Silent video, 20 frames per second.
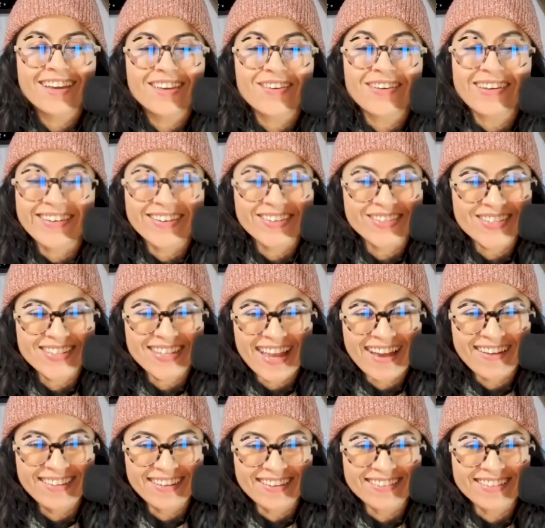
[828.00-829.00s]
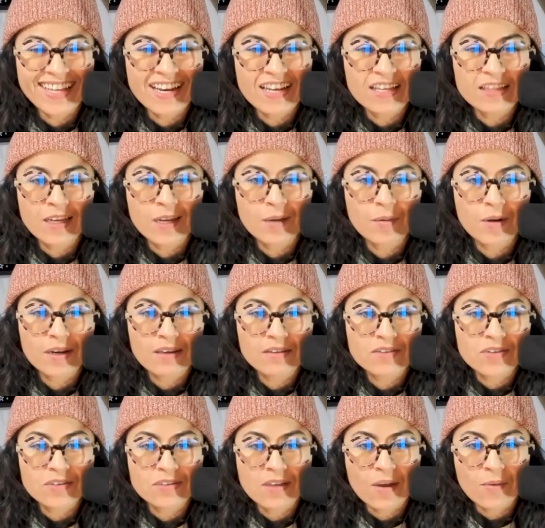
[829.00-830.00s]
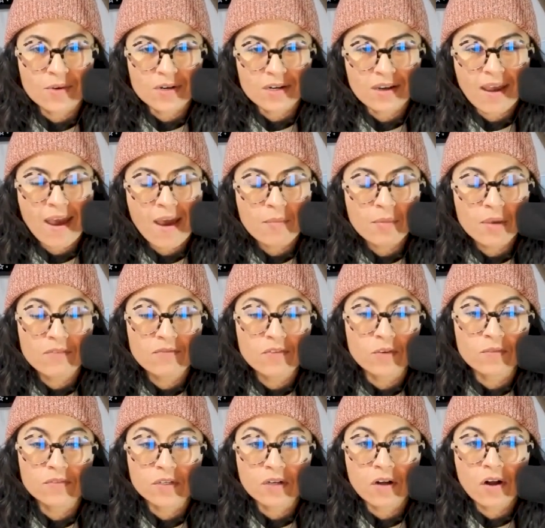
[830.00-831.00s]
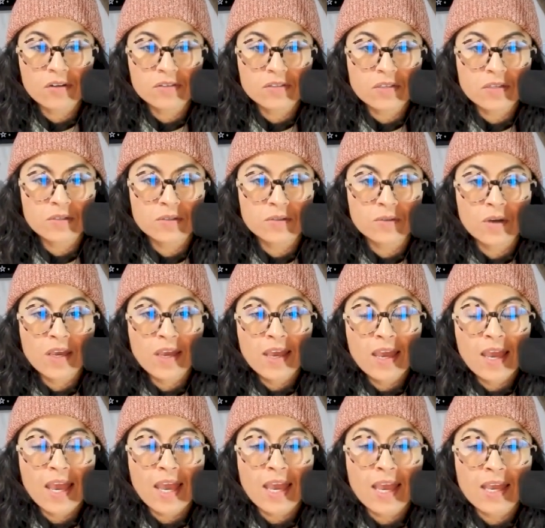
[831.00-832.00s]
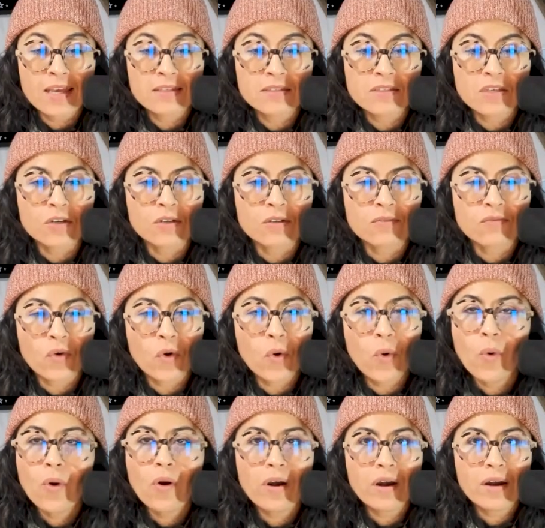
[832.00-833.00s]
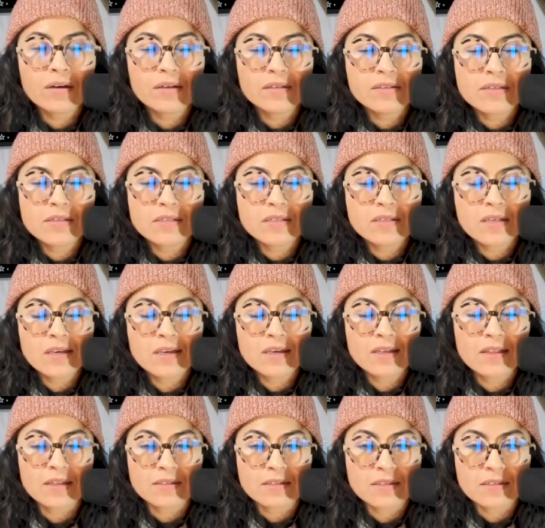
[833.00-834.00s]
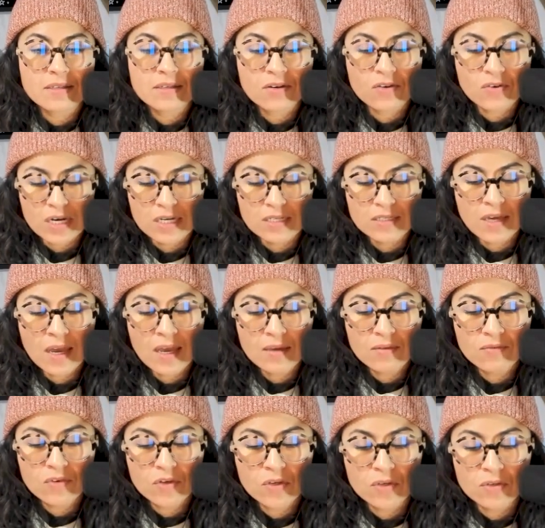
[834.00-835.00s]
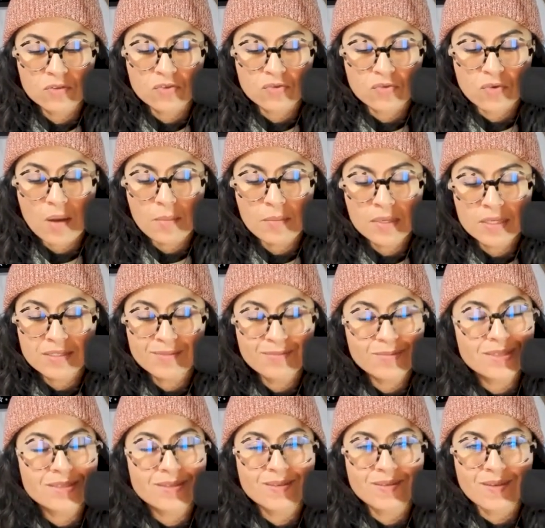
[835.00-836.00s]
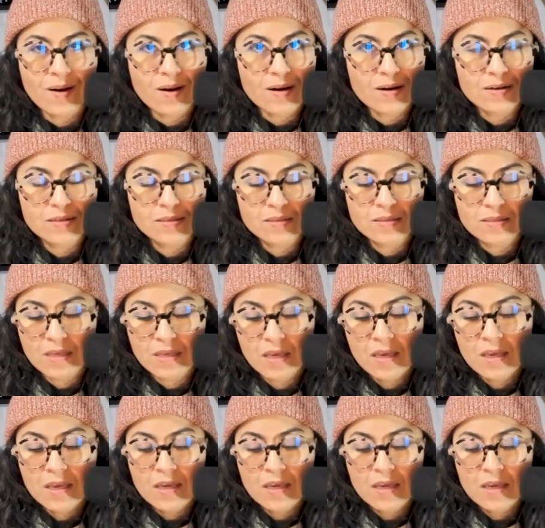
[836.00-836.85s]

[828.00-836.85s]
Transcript: You can also download the Latina Podcasters Network app if you feel called to. And of course, this is a great time for you to drop me some stars.